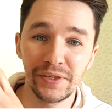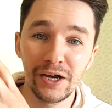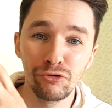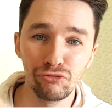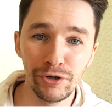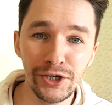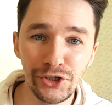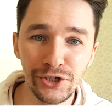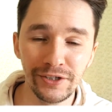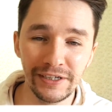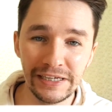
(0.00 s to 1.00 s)

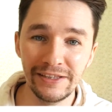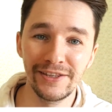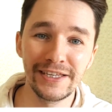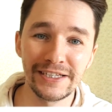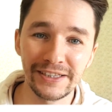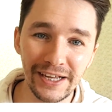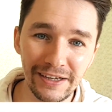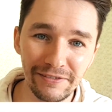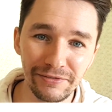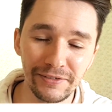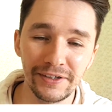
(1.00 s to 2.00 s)
rich in this
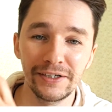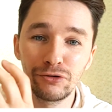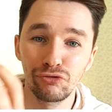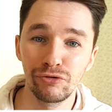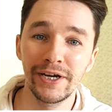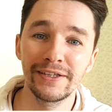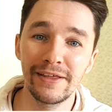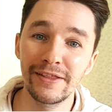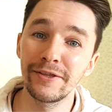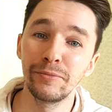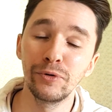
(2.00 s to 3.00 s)
life, read
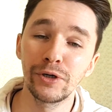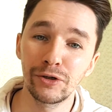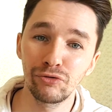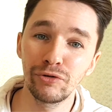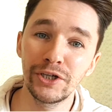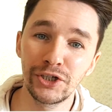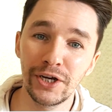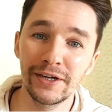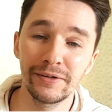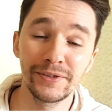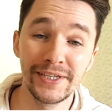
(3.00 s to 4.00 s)
the book Rich
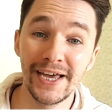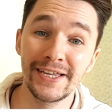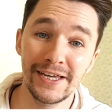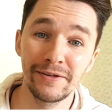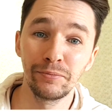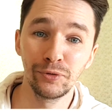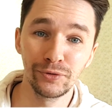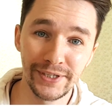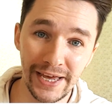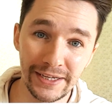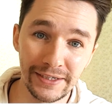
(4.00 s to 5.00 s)
Dad and Poor
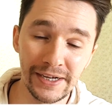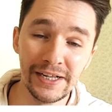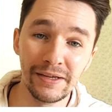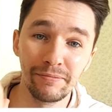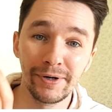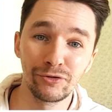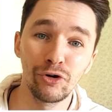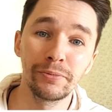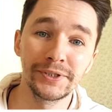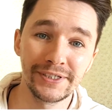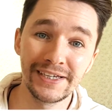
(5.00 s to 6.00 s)
Dad by
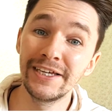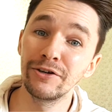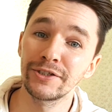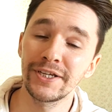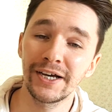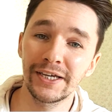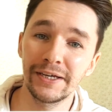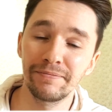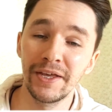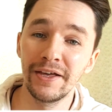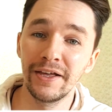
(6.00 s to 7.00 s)
Robert Kiyosaki.
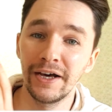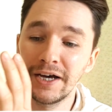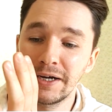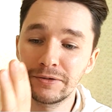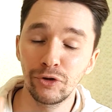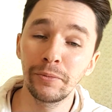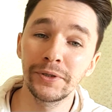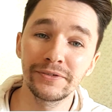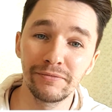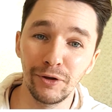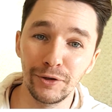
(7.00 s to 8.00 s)

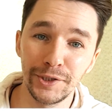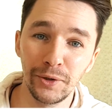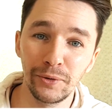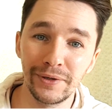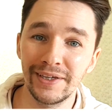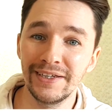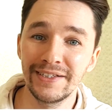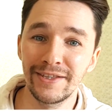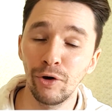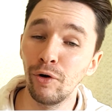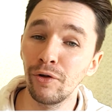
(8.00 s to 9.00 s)
Robert also is
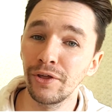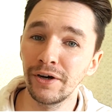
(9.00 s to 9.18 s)
the author